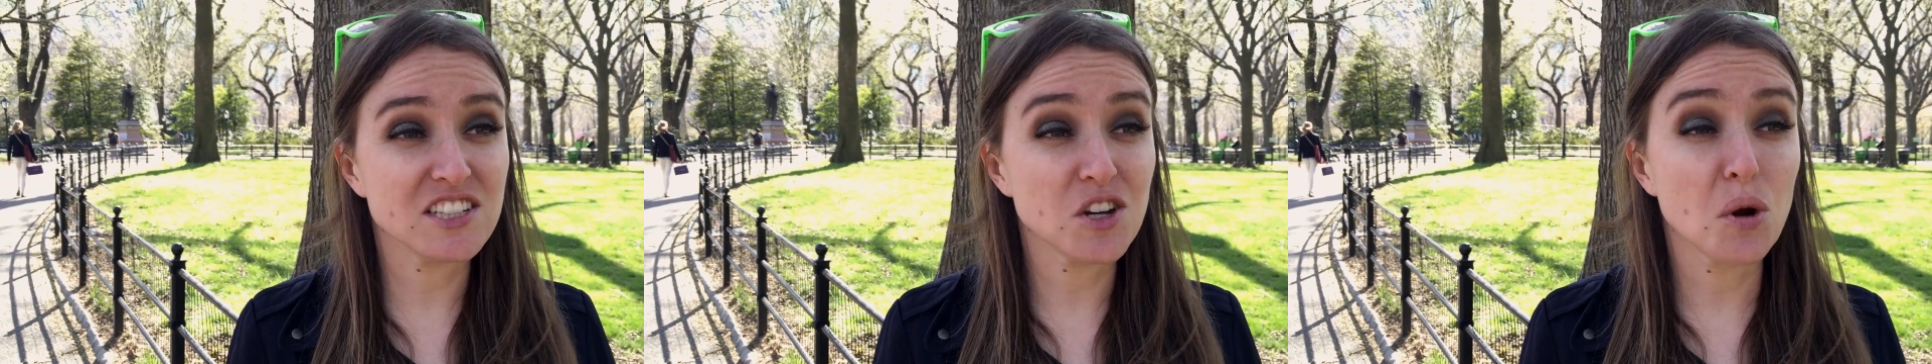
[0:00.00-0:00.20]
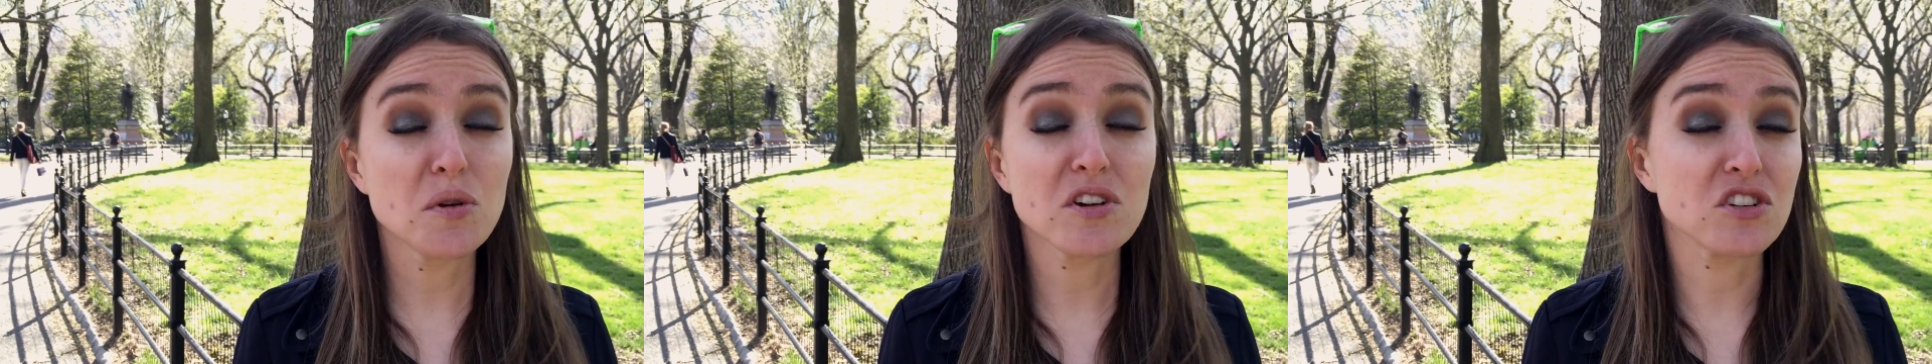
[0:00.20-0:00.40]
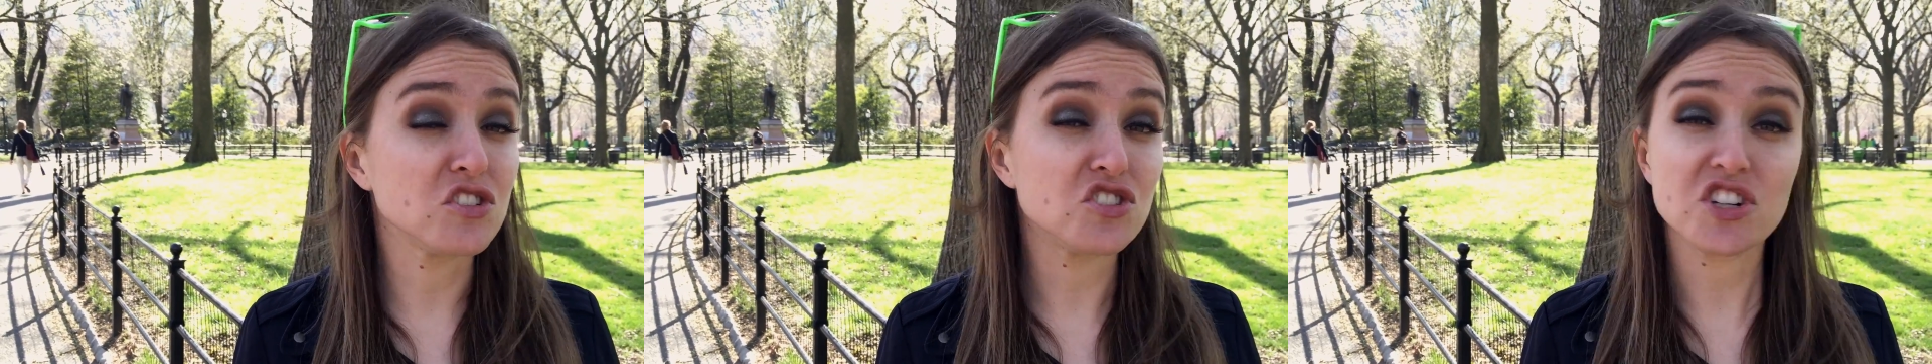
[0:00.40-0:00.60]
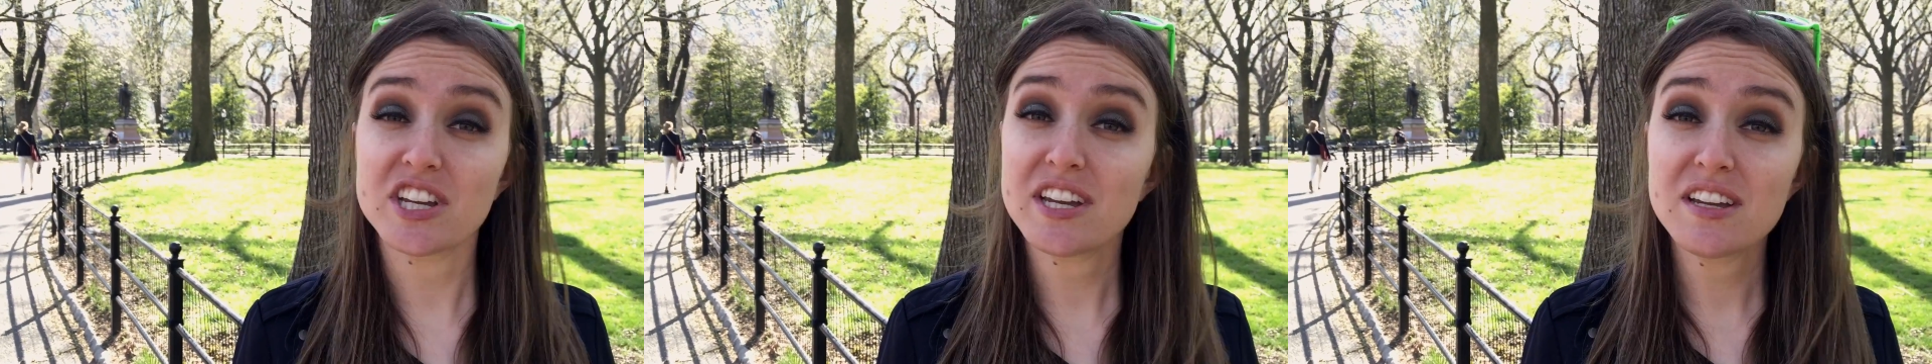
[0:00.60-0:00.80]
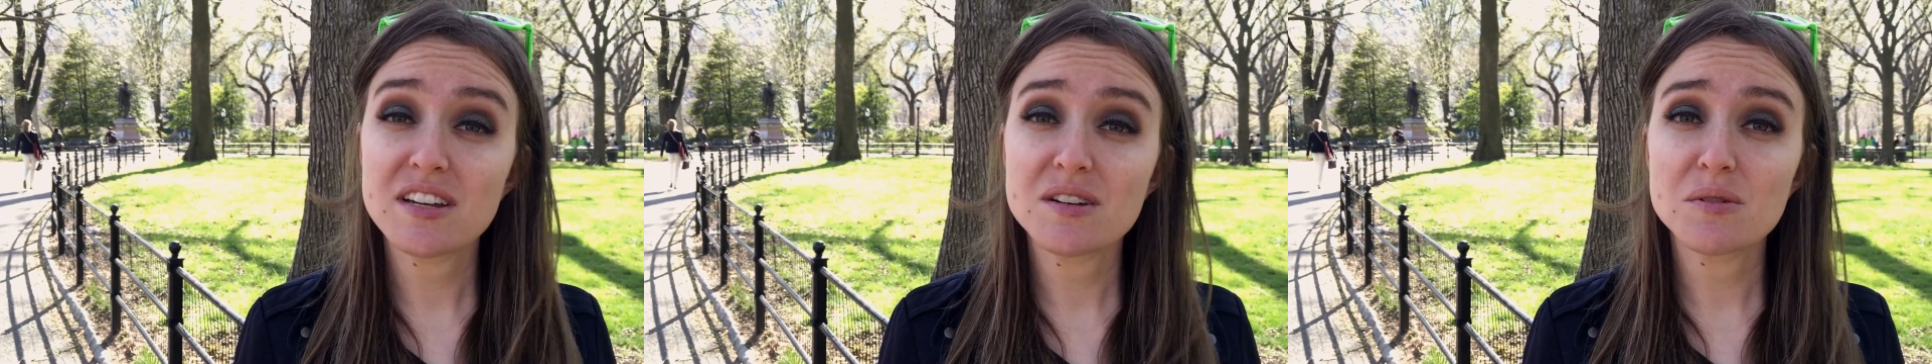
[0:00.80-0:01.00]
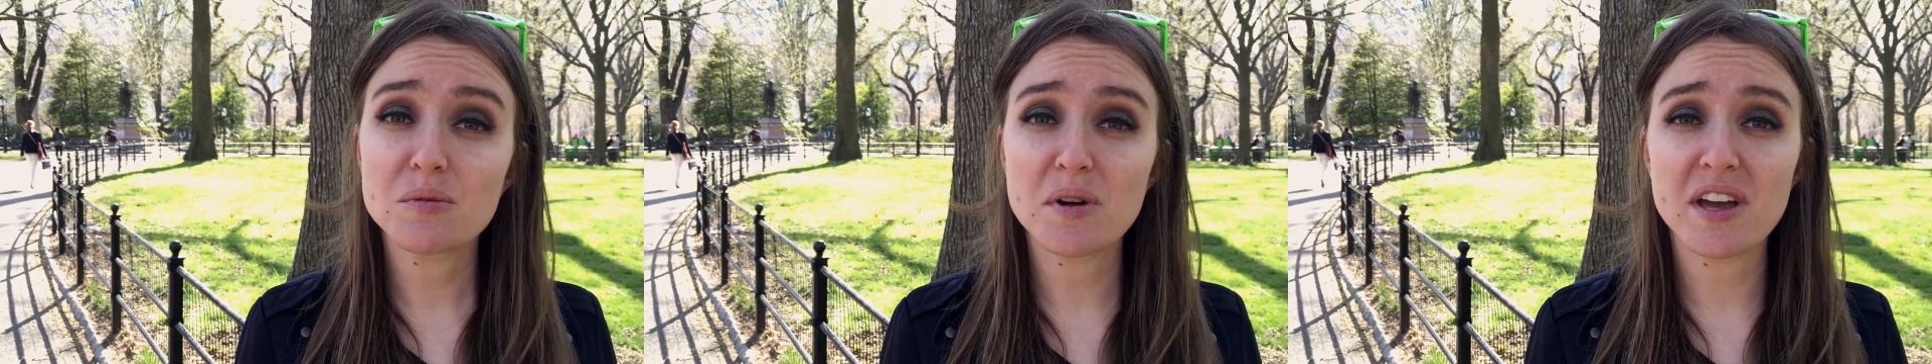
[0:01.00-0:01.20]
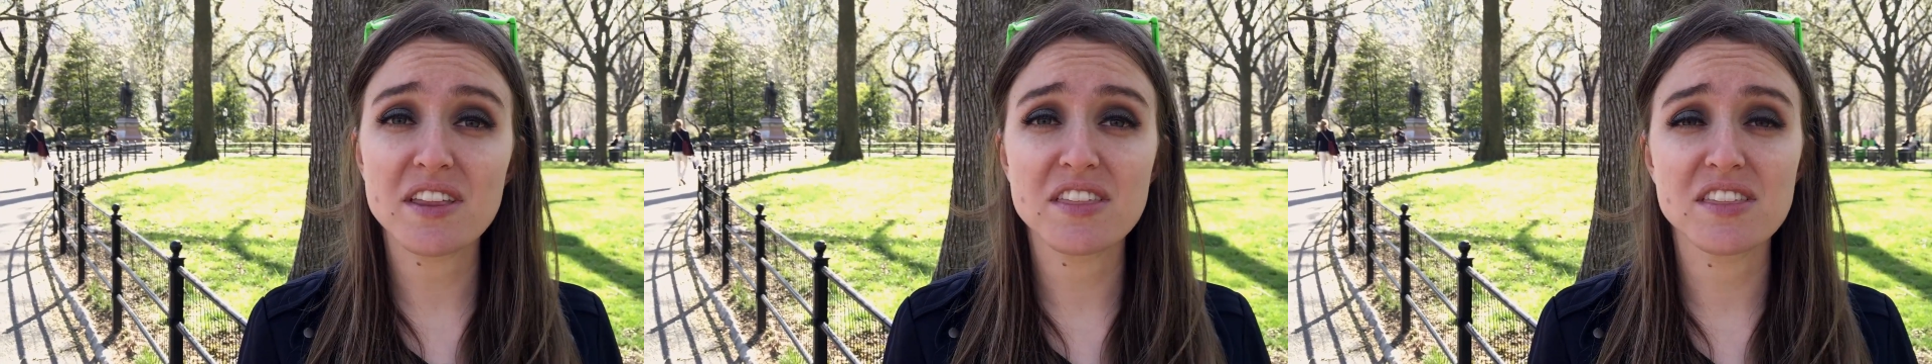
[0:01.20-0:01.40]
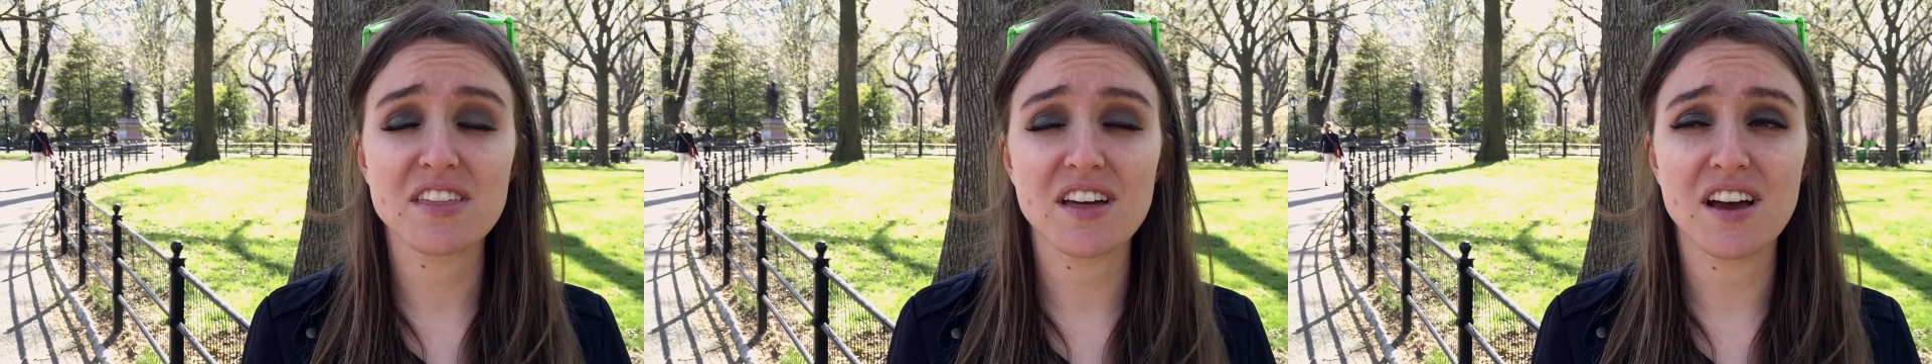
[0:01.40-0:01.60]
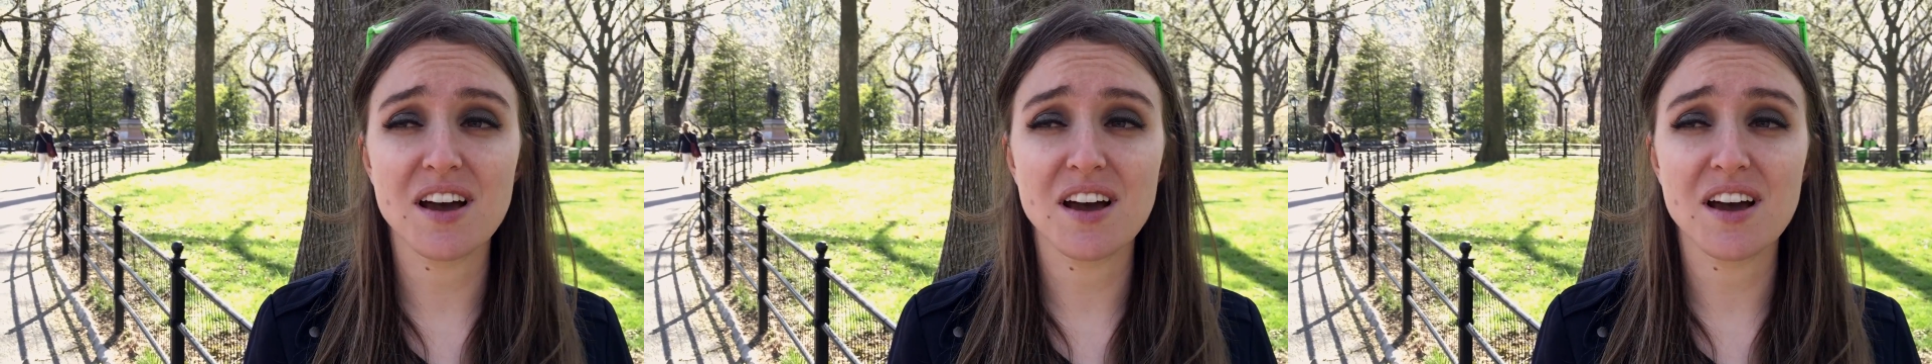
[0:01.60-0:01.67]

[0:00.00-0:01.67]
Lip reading: don't agree with